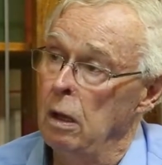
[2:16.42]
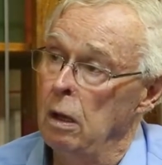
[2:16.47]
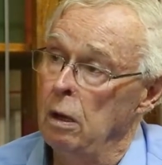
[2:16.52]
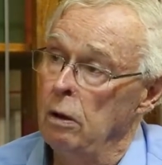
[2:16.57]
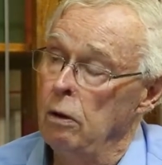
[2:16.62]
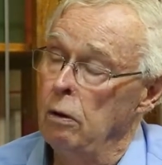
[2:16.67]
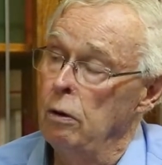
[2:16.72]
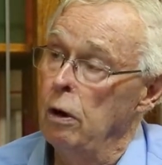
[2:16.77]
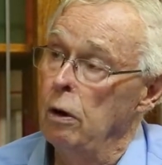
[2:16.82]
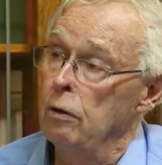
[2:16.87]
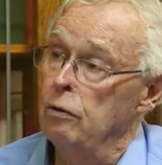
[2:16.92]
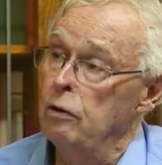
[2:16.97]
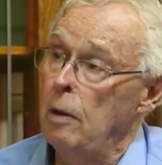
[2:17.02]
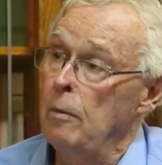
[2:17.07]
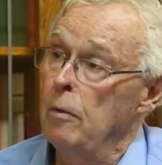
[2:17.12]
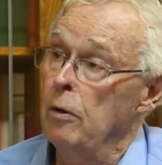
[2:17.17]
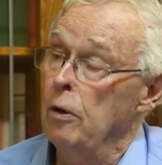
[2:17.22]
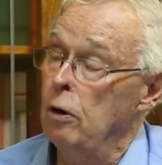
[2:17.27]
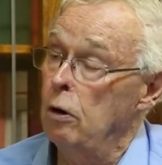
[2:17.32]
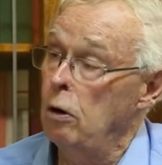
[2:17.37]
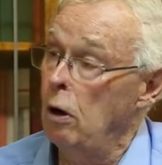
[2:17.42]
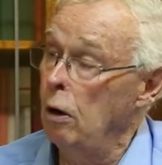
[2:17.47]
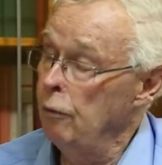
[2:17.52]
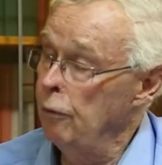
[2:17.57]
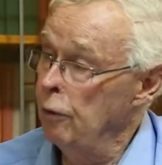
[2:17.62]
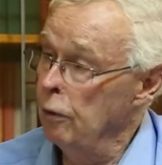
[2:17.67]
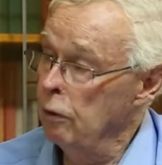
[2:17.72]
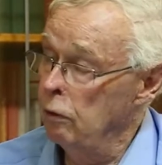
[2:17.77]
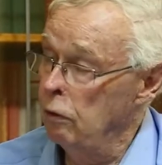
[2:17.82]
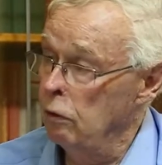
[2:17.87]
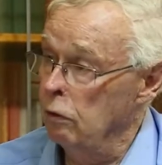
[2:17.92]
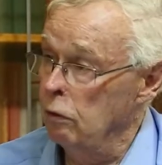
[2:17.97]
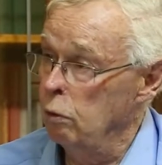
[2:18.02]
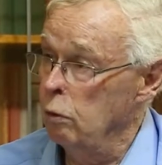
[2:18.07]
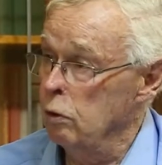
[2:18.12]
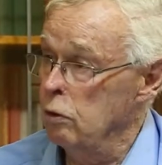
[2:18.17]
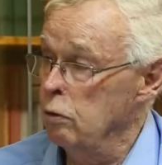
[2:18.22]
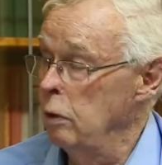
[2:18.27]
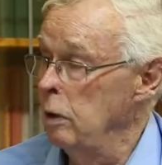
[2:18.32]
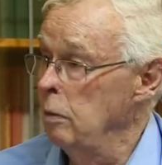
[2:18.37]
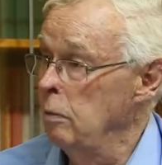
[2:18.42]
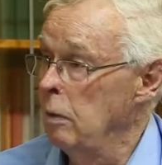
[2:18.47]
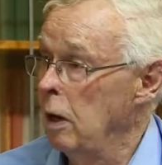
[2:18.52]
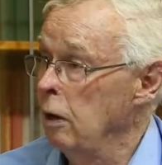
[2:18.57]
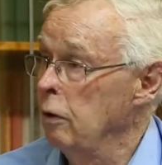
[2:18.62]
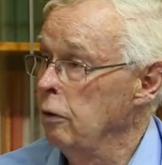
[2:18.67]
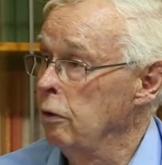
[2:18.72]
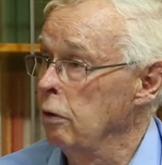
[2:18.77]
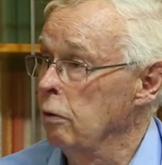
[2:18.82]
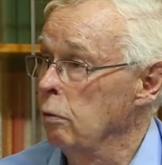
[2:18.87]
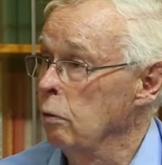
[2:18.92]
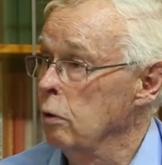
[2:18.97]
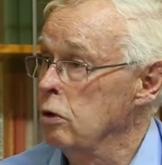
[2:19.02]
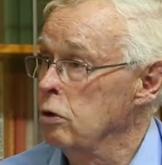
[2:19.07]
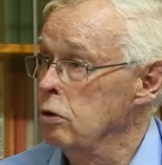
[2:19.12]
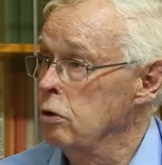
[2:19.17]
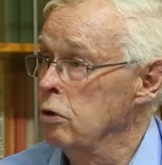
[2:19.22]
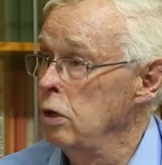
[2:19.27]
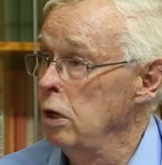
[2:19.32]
you know, some of the conferences which we mounted, which